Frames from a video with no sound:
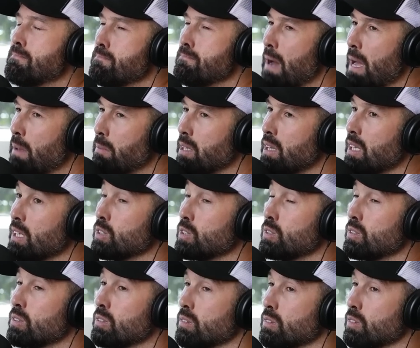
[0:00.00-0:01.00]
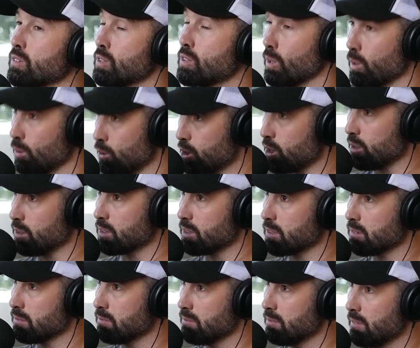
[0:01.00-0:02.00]
maybe there's
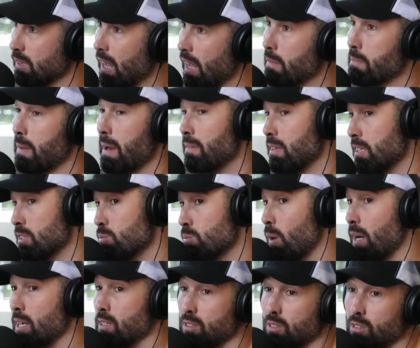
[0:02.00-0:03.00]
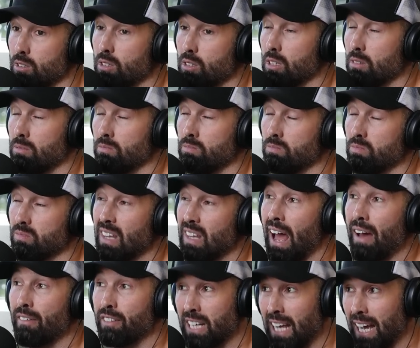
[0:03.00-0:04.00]
solutions and maybe there's ways that you can
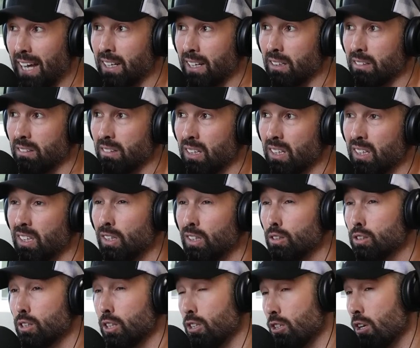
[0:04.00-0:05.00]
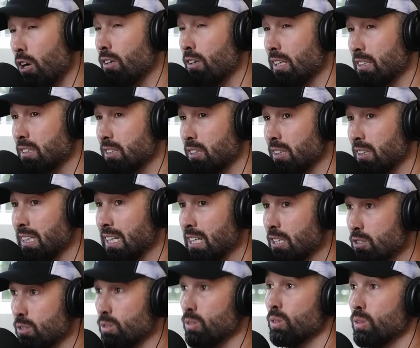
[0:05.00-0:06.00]
navigate it so you don't necessarily need
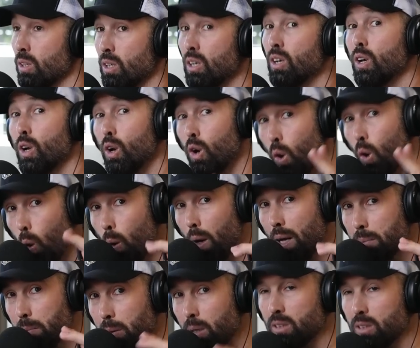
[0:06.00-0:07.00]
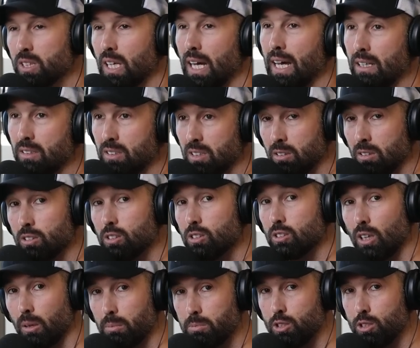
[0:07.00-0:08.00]
to quit per se, as in
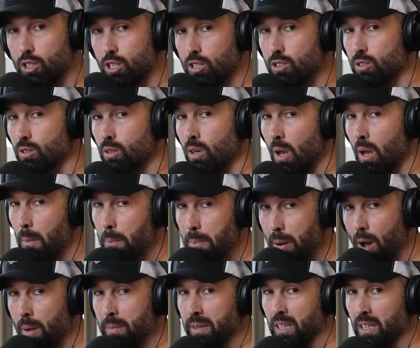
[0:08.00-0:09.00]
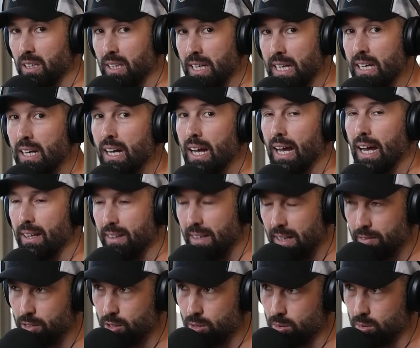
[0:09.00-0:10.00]
stop jiu-jitsu permanently and
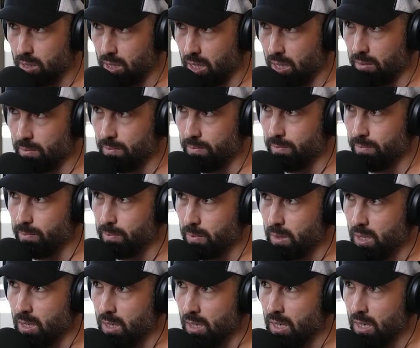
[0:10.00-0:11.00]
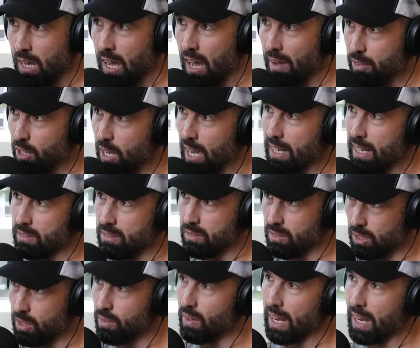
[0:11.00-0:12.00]
never do it again. You had
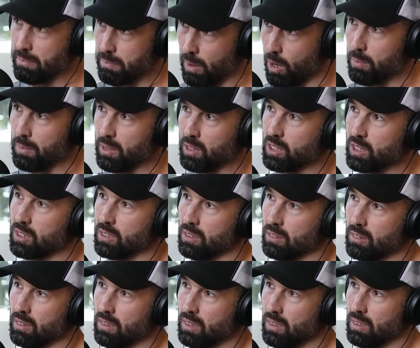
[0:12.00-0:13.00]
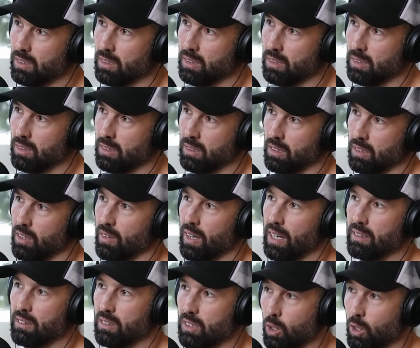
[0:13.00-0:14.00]
the
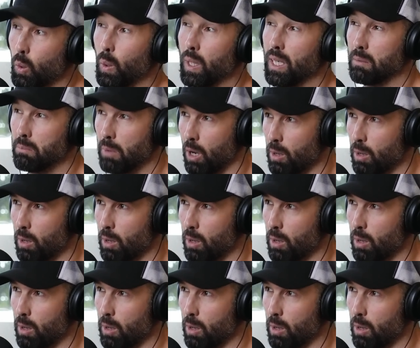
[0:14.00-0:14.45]
quitting